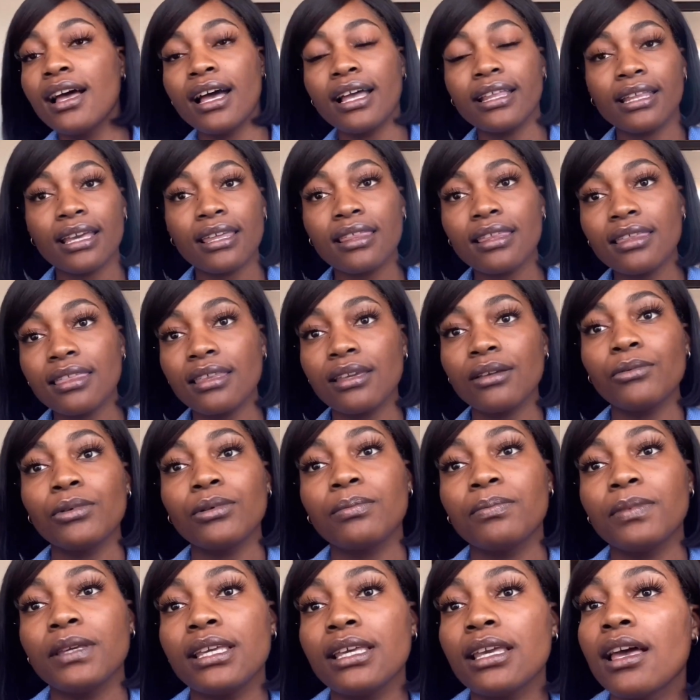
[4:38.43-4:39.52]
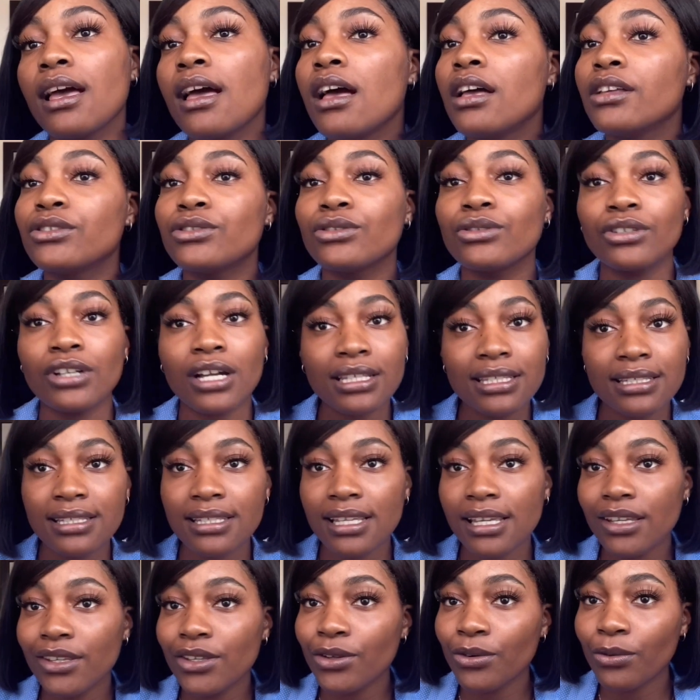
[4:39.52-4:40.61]
Another thing would be, do not
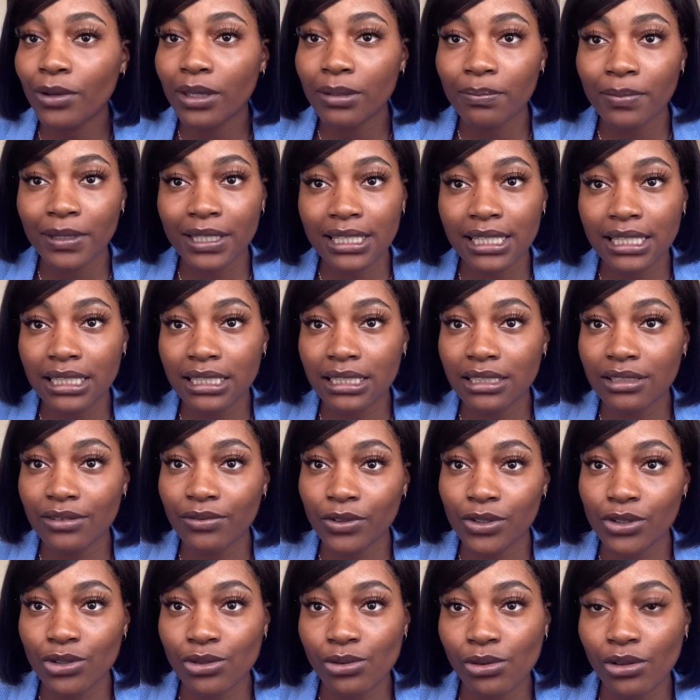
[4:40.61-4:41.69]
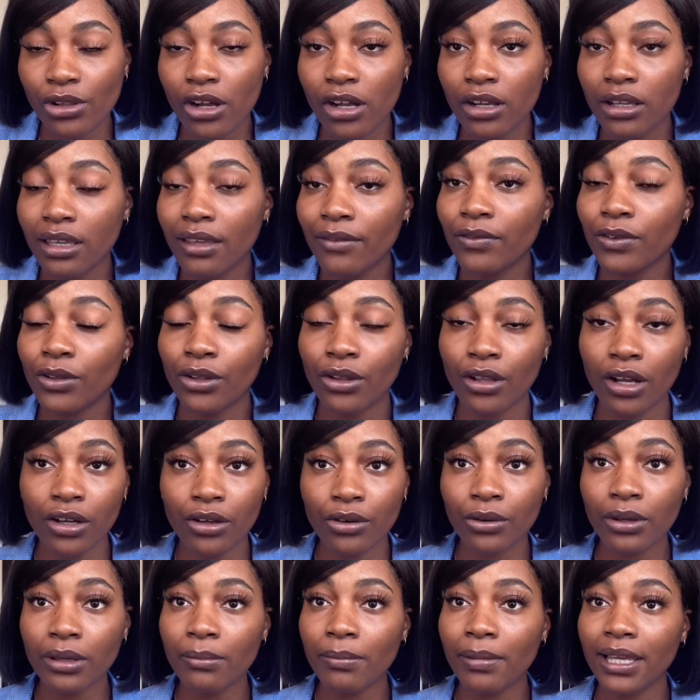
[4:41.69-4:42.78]
stay in your wet bikinis for too long. If you're not
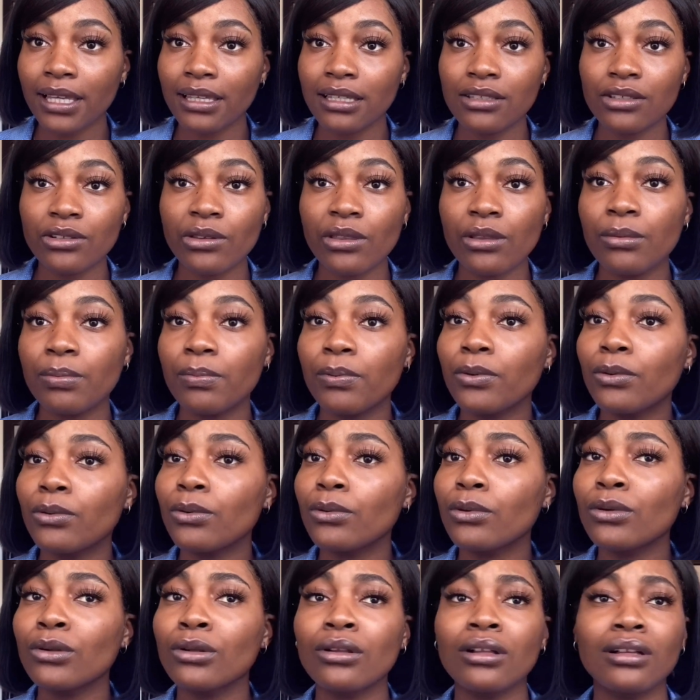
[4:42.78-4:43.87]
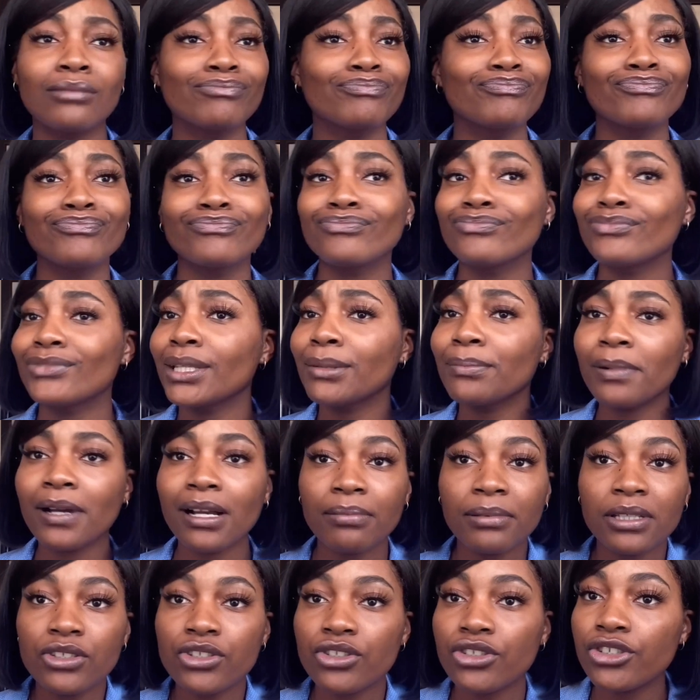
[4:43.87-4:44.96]
going back into the pool, then
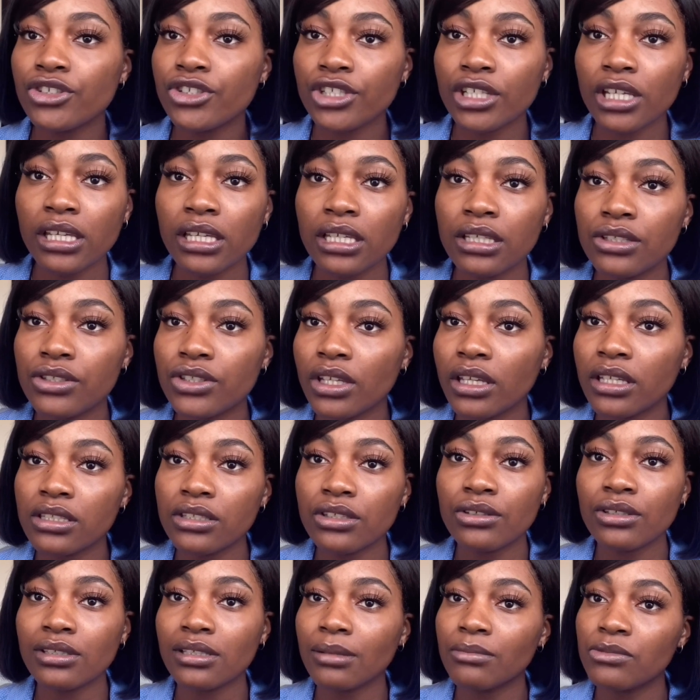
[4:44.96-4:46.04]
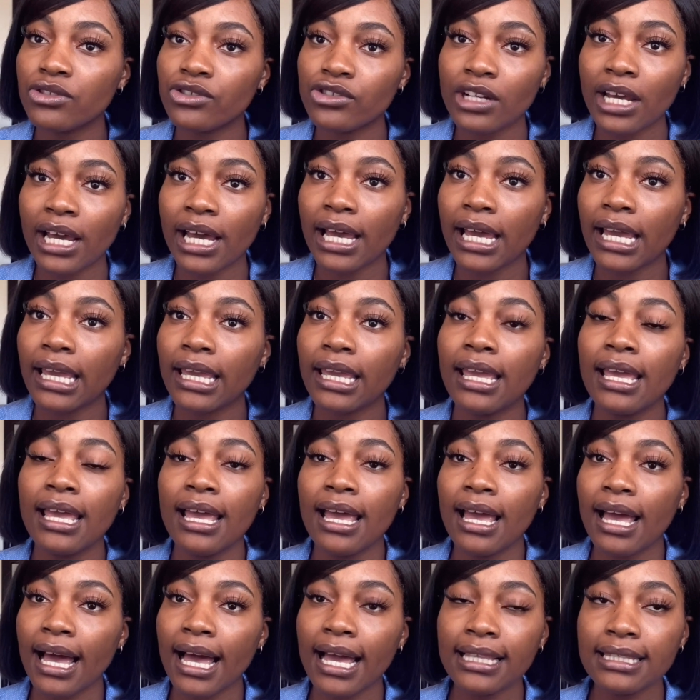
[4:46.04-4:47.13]
probably just change into some dry
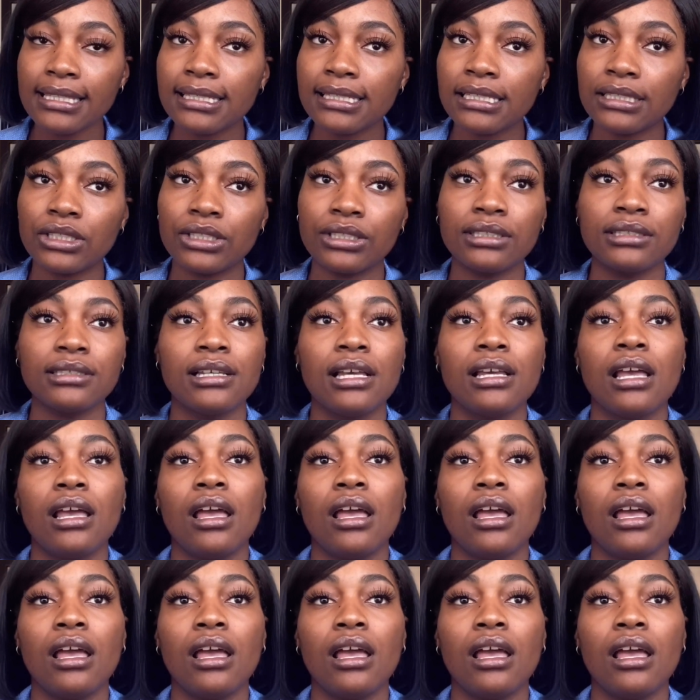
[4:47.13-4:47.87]
undies.